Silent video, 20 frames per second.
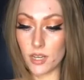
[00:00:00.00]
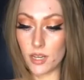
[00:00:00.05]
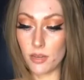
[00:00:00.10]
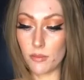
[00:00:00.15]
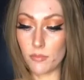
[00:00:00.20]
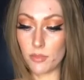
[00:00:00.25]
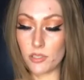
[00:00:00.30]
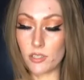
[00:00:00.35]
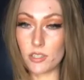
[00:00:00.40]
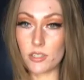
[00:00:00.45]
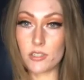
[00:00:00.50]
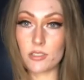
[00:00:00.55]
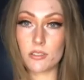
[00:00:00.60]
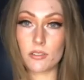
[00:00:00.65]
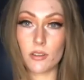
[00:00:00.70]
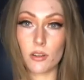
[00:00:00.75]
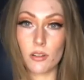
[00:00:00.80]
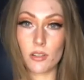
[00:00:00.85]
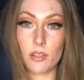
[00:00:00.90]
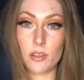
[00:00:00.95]
but just
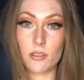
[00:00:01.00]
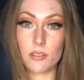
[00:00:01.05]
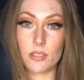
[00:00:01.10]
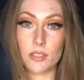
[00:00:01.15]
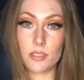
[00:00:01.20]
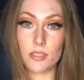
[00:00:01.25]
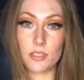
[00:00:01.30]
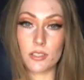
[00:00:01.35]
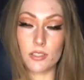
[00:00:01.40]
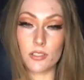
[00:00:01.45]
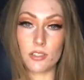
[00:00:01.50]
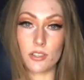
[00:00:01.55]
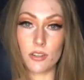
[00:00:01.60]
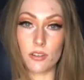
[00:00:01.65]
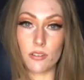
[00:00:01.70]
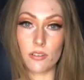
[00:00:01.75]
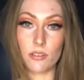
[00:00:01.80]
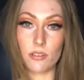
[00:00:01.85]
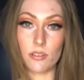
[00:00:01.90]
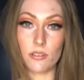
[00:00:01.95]
scoliosis in
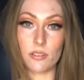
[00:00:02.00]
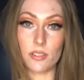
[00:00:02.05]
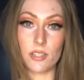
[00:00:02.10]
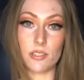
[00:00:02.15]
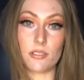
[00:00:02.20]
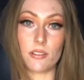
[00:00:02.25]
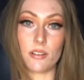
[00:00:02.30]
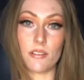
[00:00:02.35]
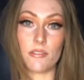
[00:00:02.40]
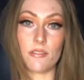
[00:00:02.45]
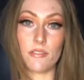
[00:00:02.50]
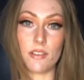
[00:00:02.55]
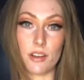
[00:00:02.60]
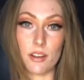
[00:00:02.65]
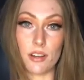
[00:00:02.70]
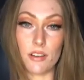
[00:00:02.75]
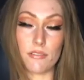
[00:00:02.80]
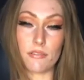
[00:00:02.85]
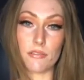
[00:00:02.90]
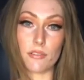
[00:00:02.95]
general. These are
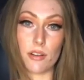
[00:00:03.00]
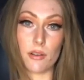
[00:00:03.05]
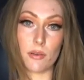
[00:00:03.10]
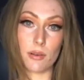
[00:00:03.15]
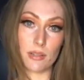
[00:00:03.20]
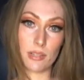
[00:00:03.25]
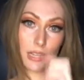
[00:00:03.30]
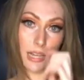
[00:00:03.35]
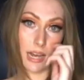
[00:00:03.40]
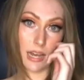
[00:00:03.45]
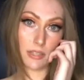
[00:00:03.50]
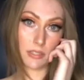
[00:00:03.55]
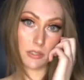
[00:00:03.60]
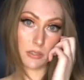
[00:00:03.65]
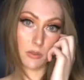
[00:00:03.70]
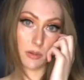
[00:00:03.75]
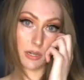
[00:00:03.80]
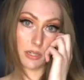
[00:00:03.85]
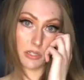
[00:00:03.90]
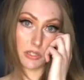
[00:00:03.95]
very frequently asked
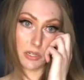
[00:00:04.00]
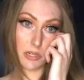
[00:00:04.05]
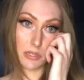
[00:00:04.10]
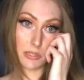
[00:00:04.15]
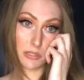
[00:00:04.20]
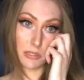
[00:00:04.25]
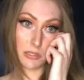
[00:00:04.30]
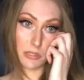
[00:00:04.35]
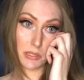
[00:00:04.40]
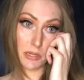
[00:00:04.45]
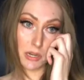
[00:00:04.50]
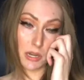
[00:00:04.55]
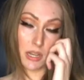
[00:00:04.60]
questions.